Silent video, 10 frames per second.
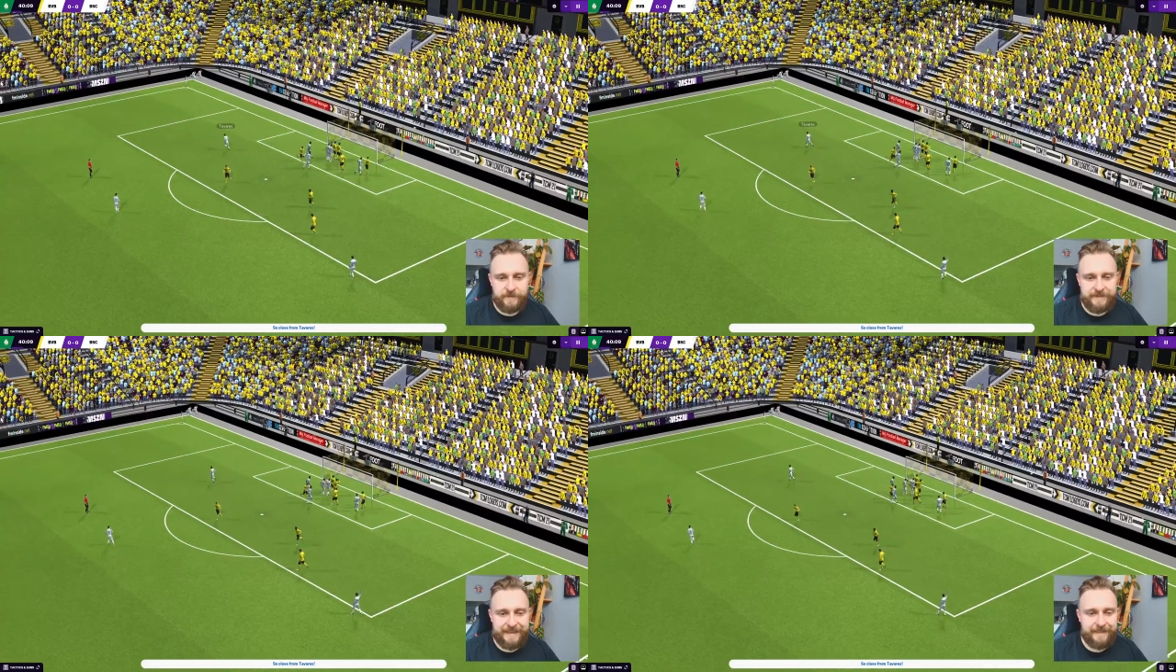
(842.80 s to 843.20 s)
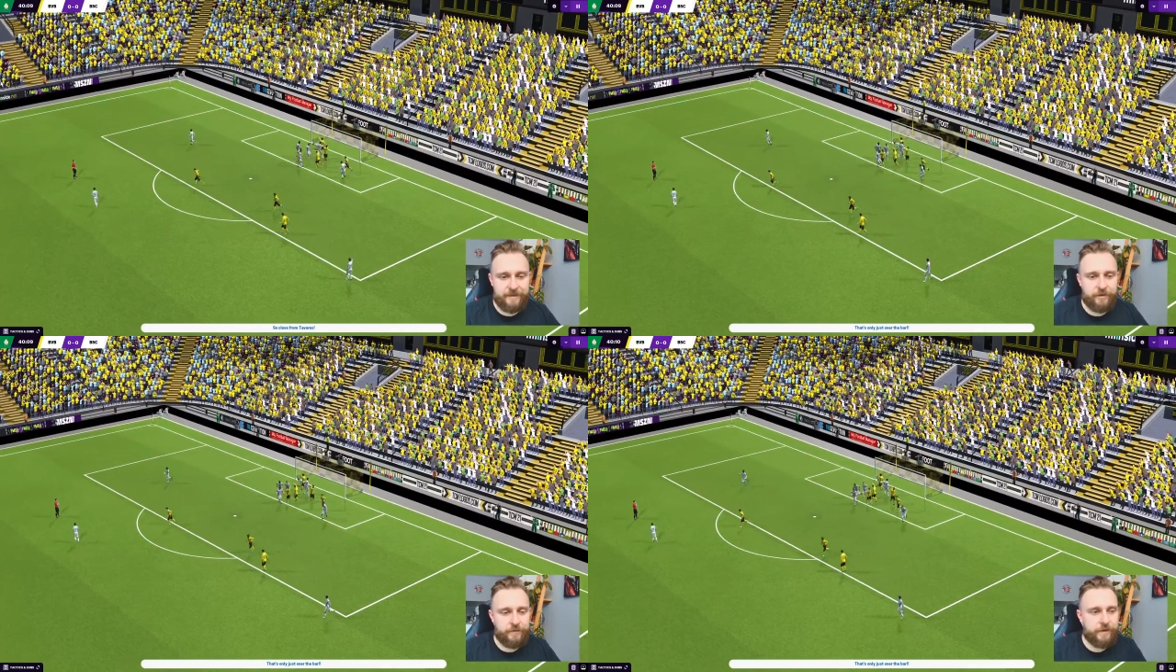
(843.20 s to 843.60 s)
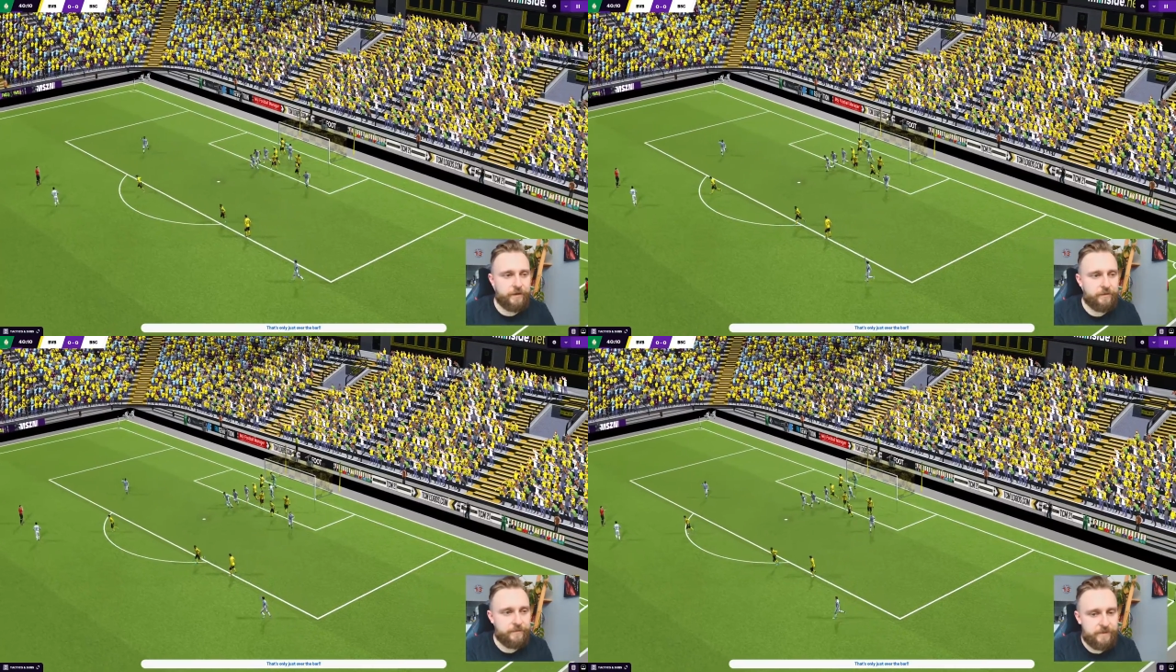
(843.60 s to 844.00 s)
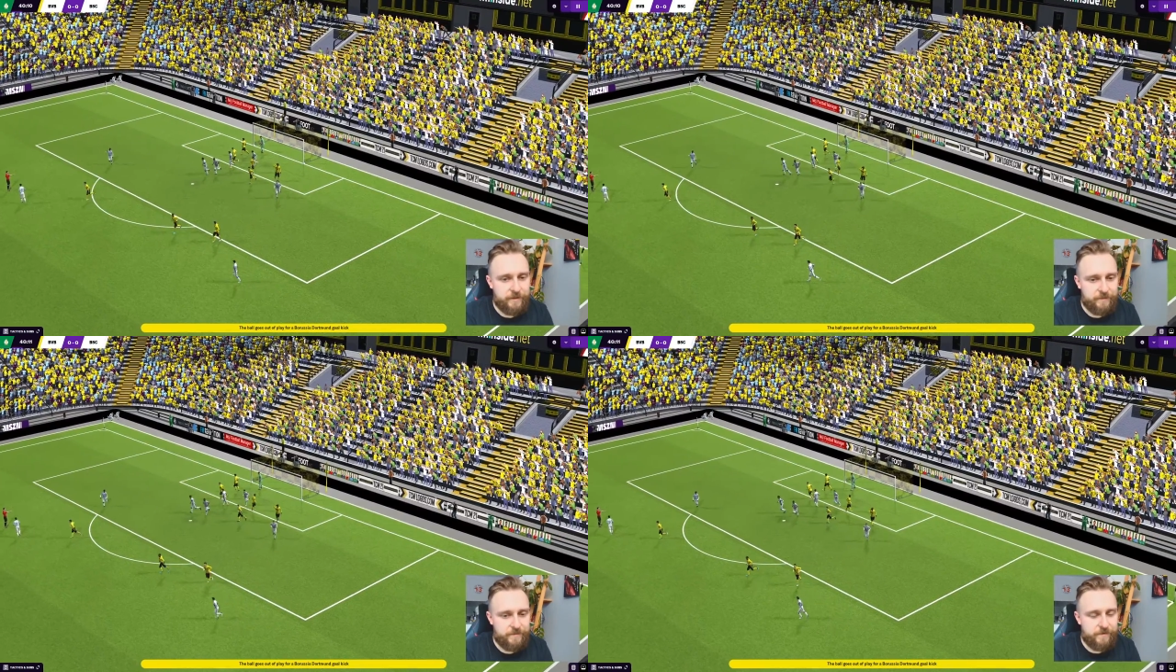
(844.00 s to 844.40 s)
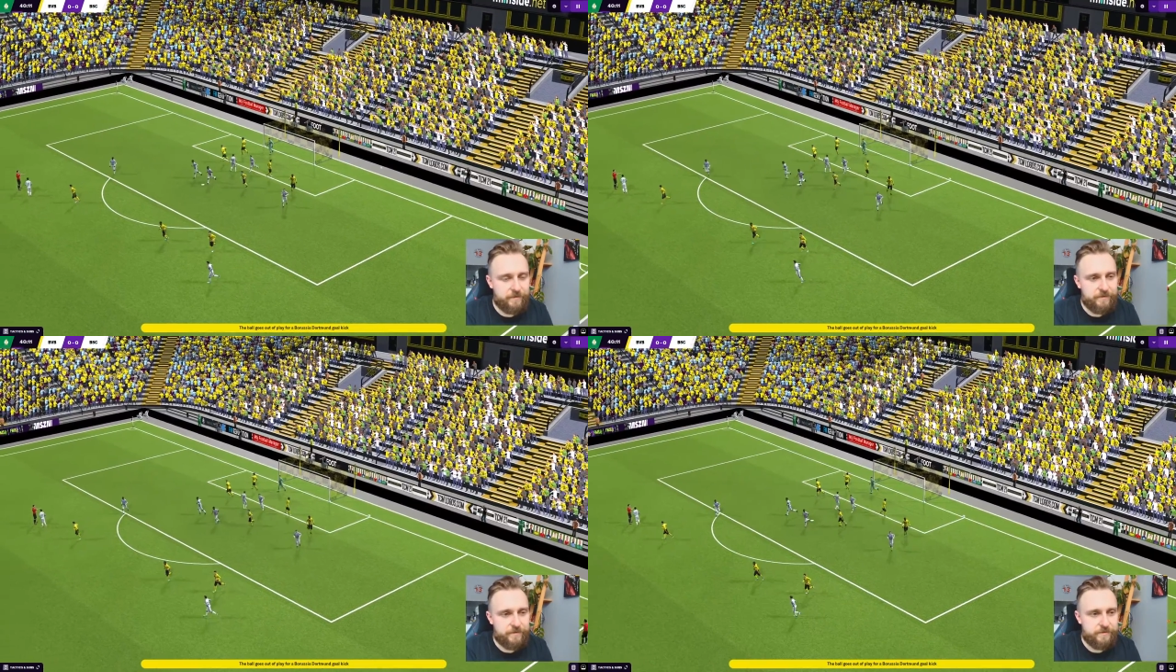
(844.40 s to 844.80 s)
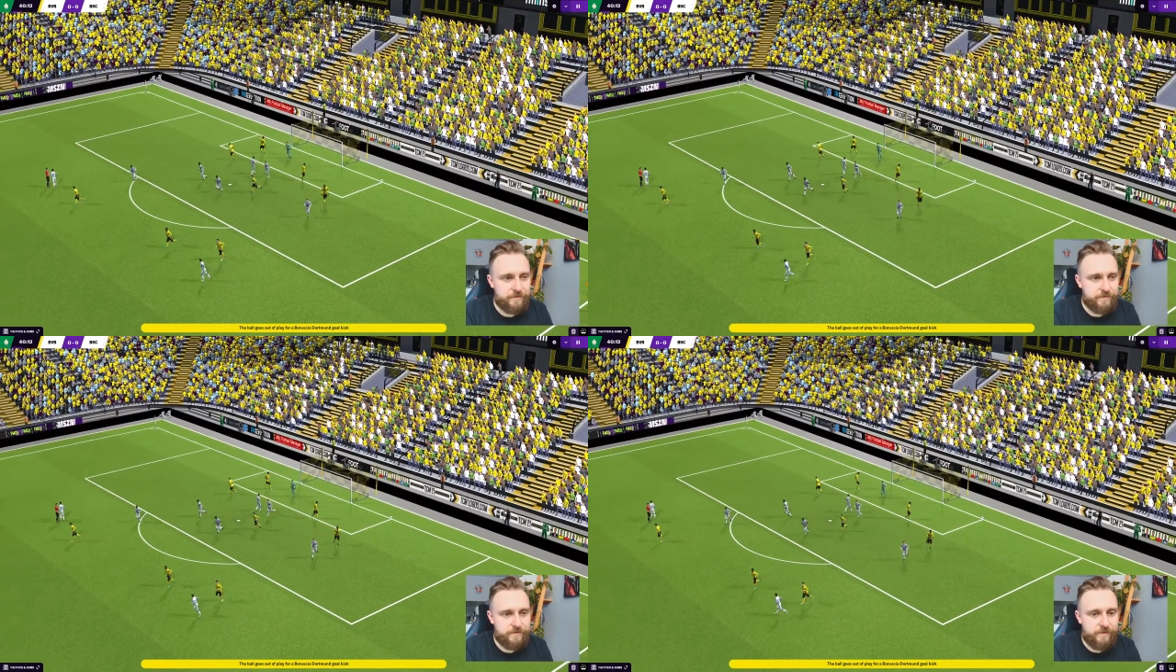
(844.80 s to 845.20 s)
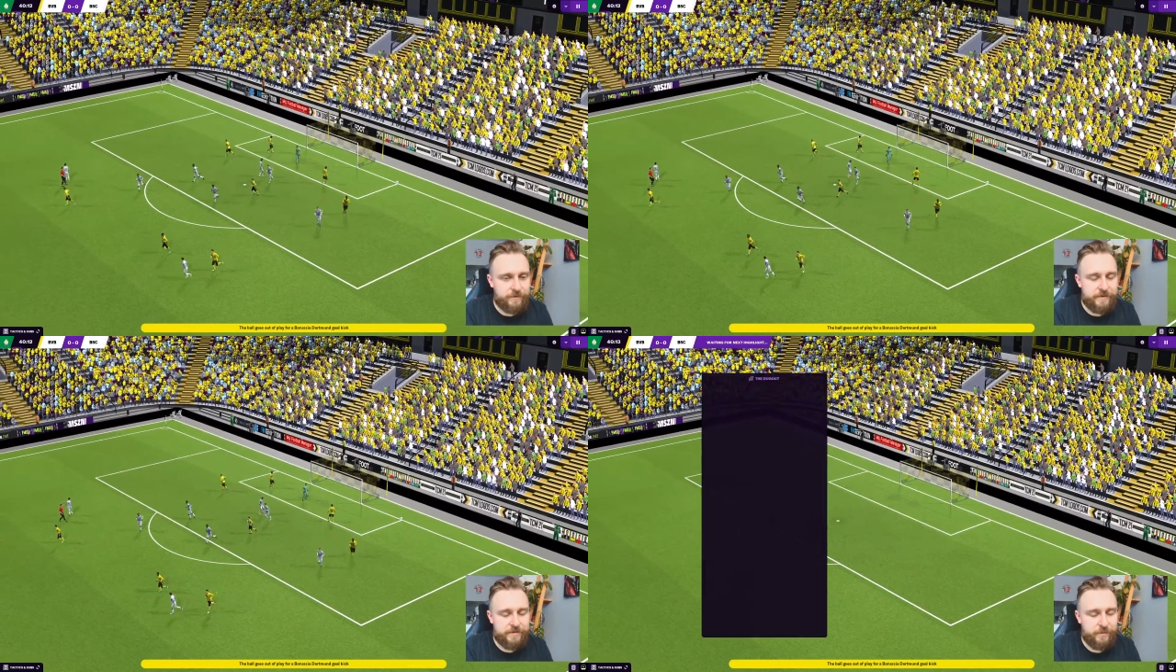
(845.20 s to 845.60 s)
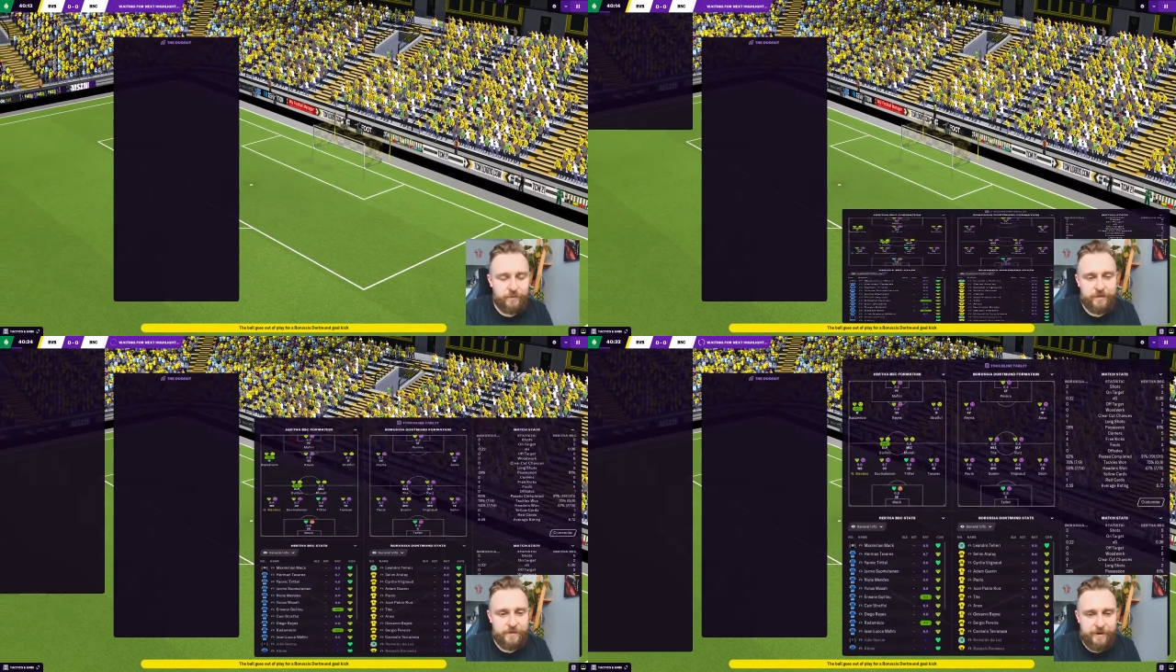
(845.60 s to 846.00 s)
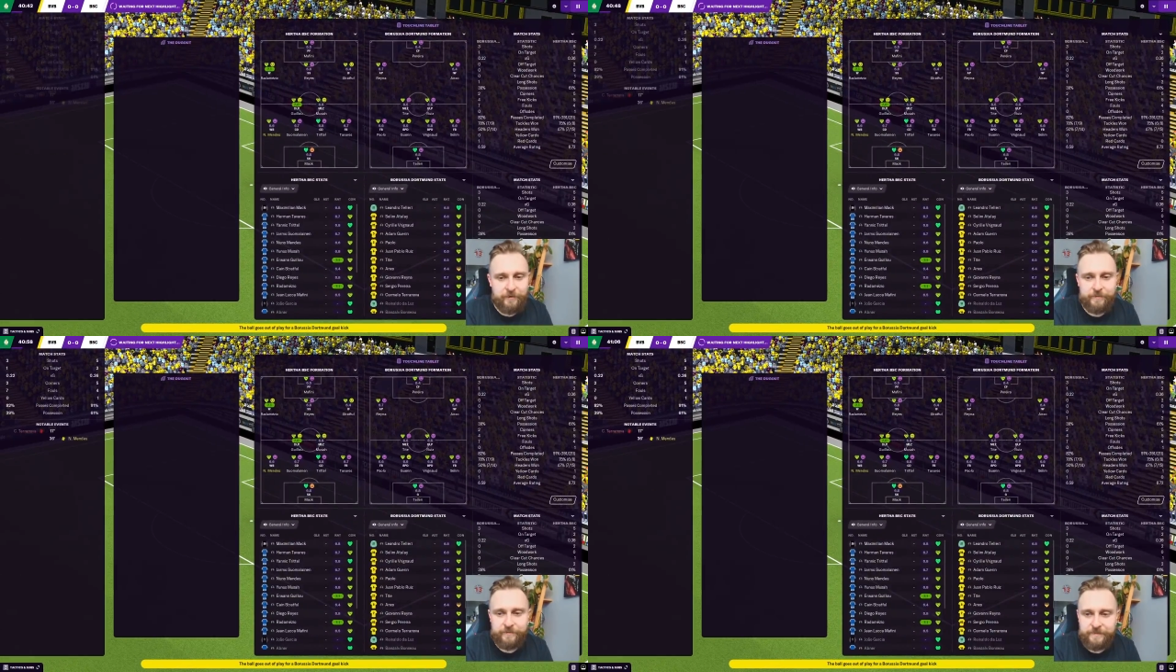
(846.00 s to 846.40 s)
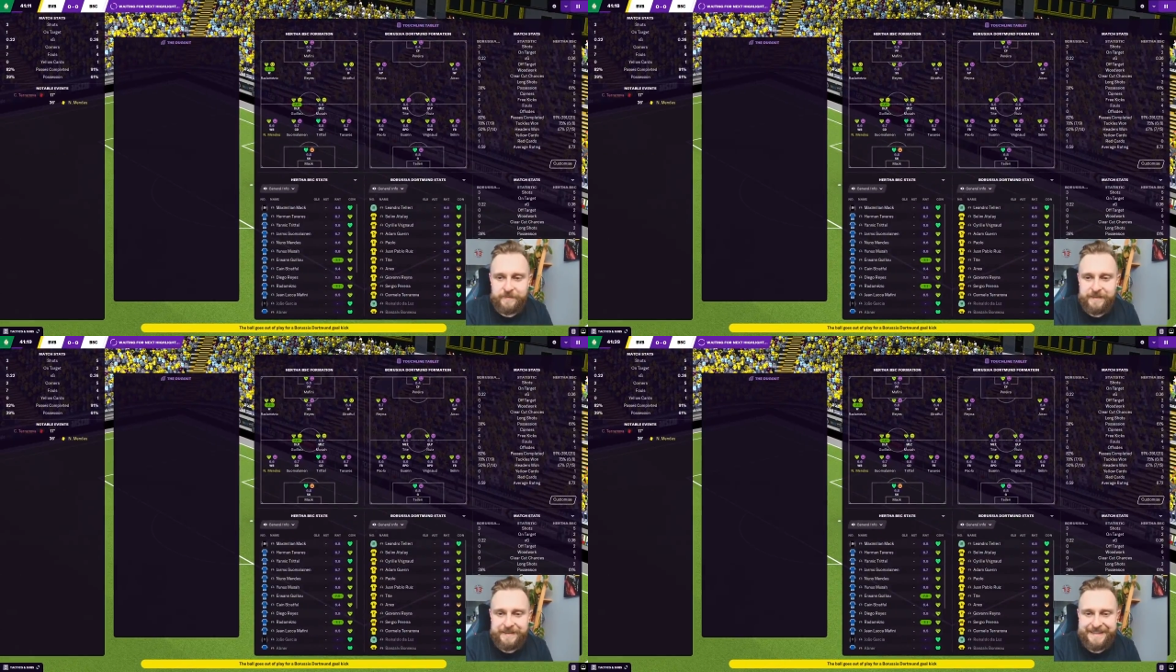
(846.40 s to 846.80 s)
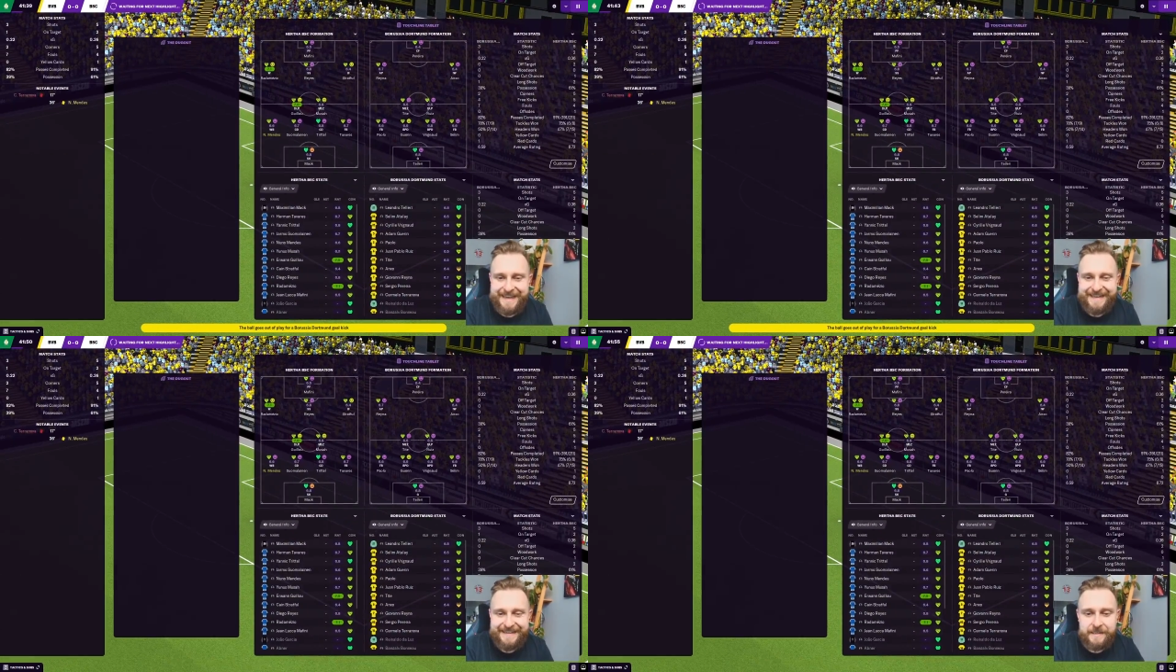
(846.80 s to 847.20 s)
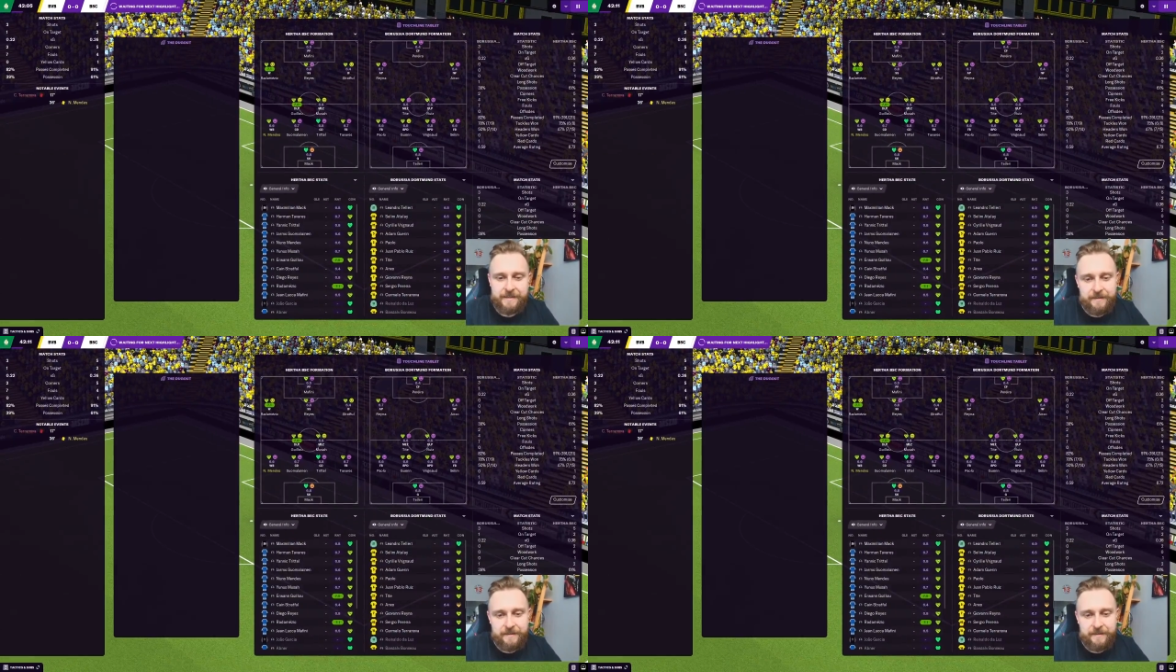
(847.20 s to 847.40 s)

It's headed over, though, so nothing to worry about in the end.